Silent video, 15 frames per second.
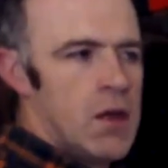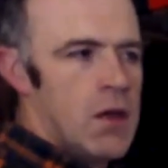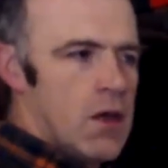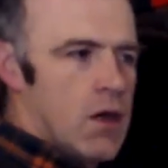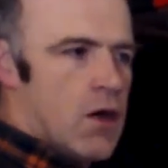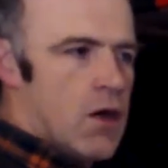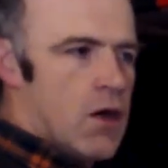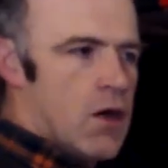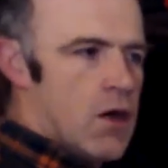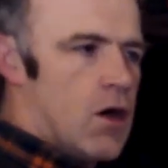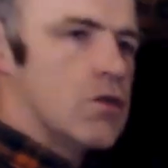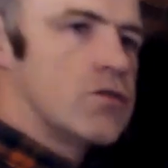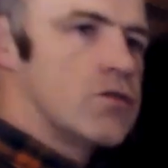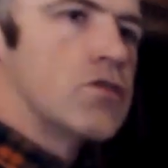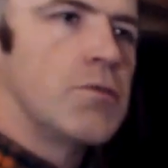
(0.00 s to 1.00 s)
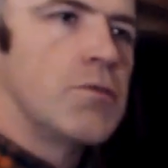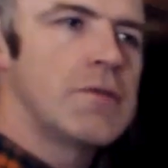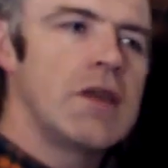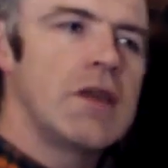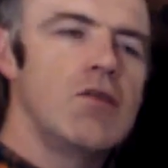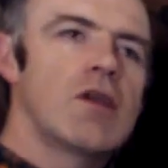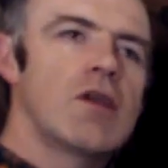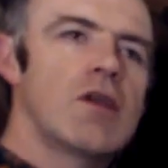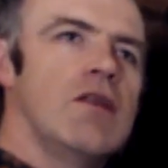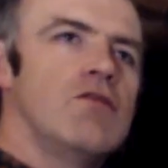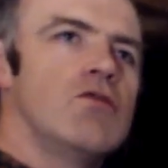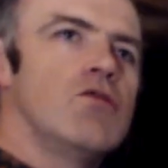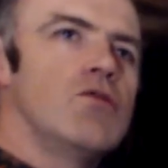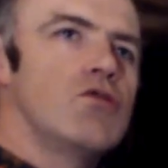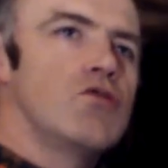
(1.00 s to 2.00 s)
Also, something you can
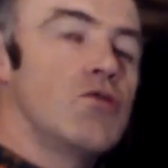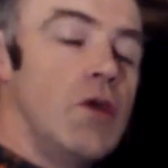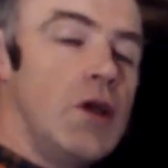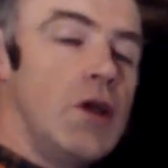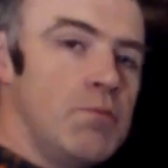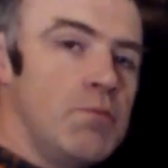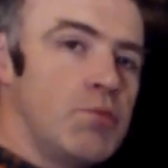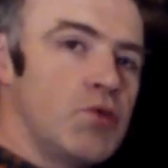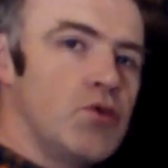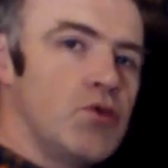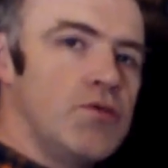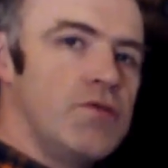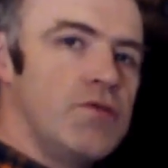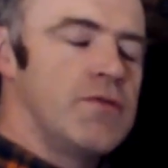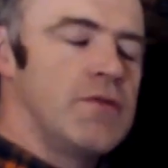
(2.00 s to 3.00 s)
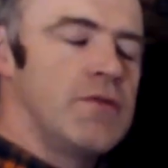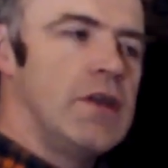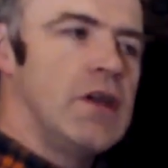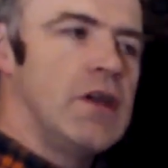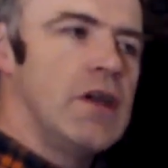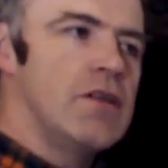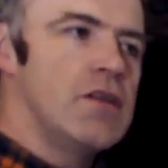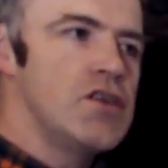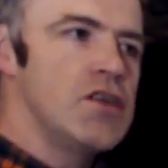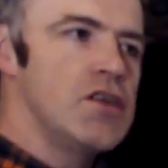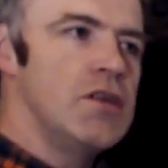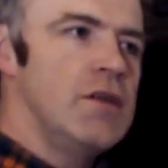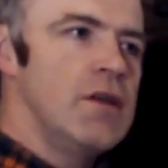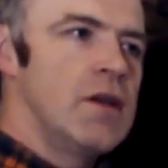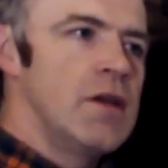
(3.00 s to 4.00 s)
do to improve the energy,
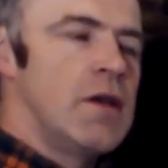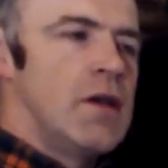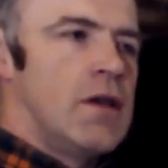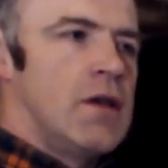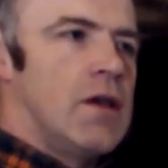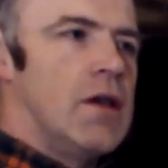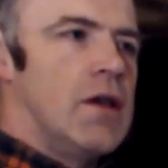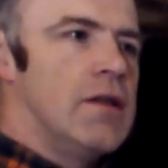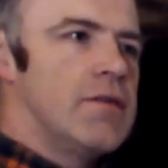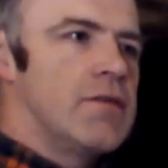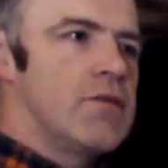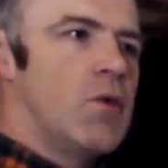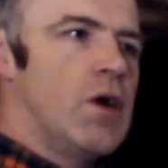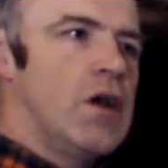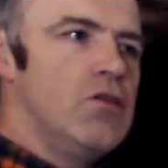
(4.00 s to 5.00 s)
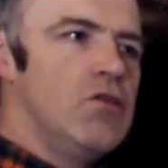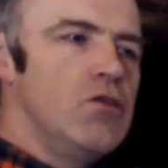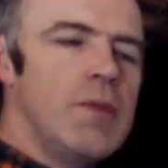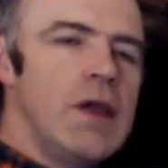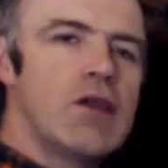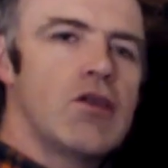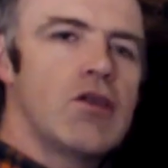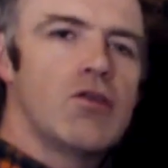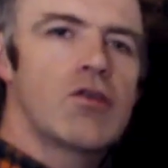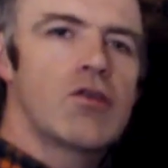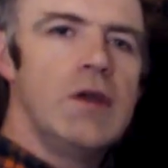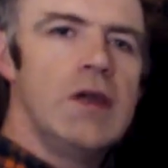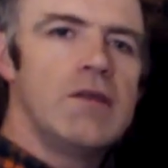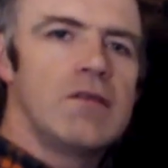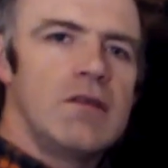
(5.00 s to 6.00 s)
it's when you make
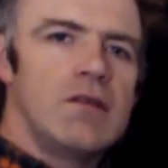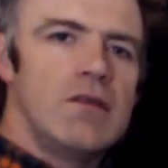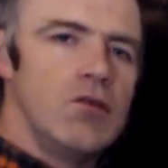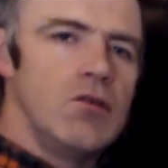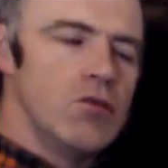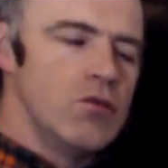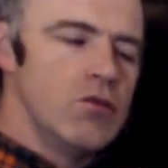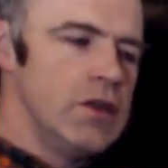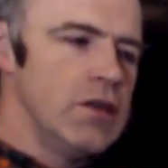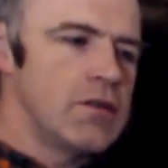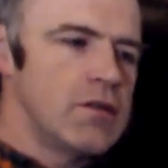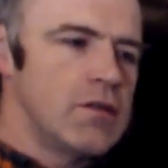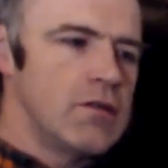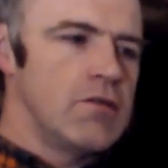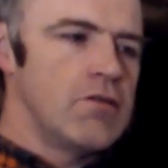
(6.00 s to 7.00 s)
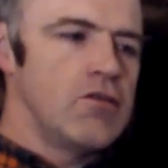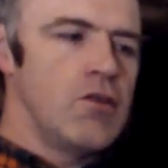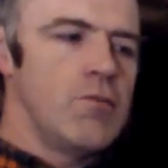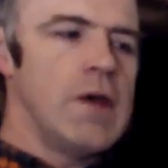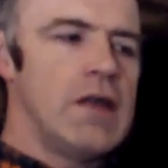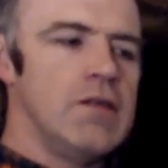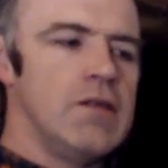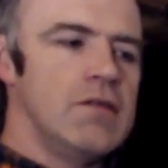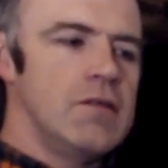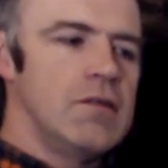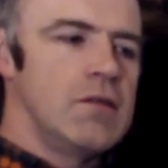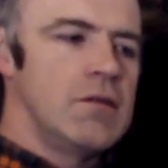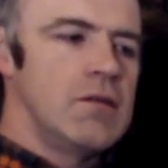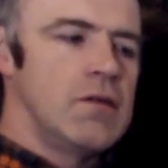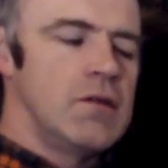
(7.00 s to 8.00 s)
concrete, you need cement,
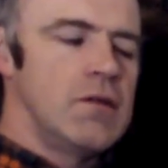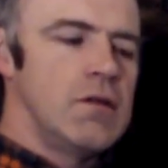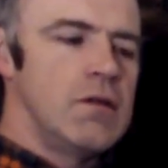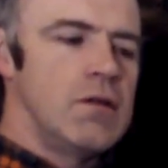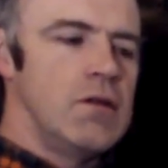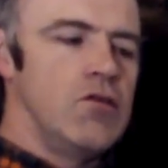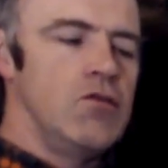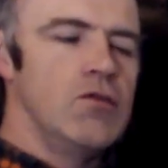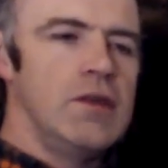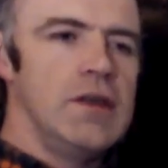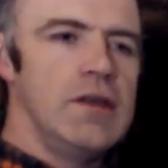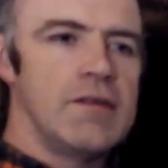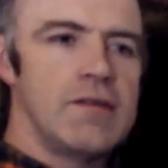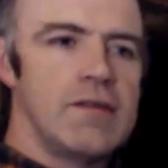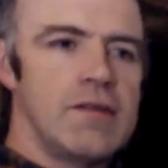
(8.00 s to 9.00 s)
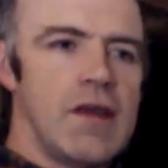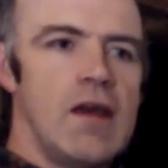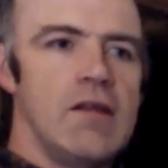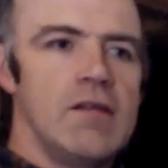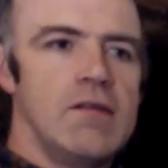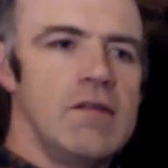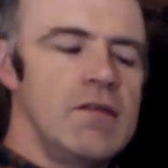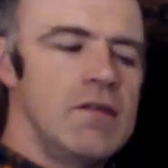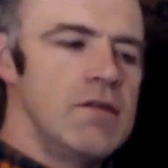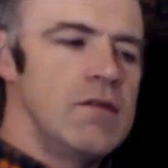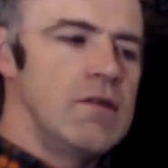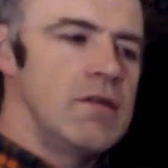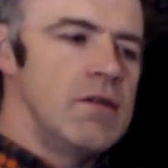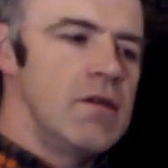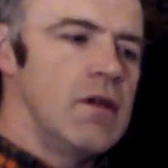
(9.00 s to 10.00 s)
you need sand,
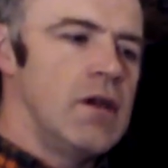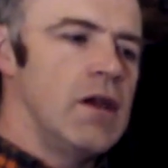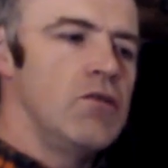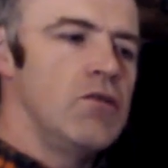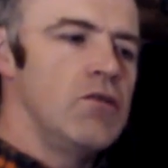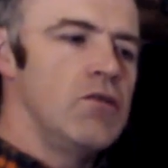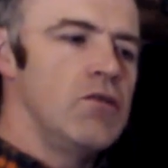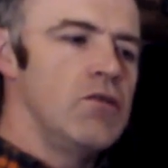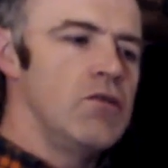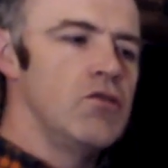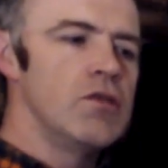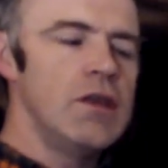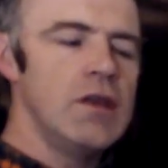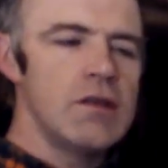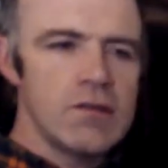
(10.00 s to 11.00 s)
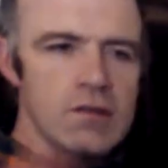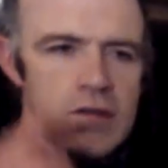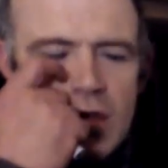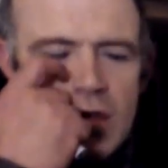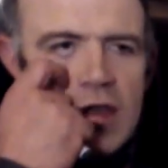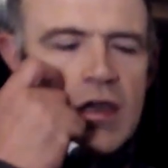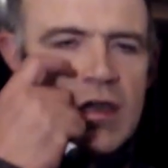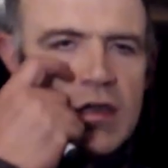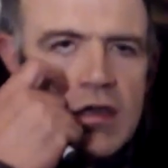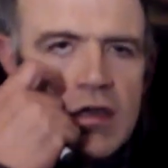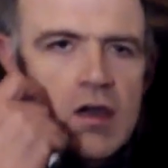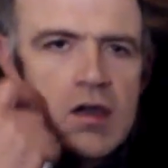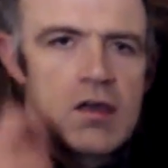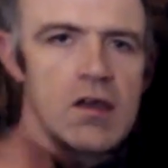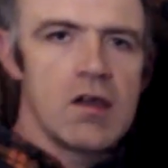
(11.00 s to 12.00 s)
and you need
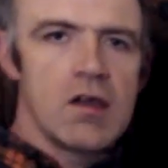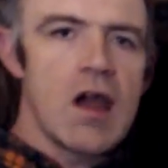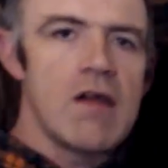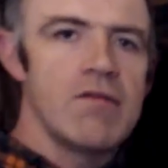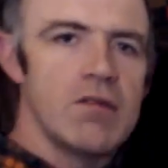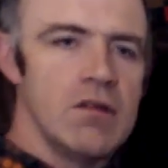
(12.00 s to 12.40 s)
a gravel.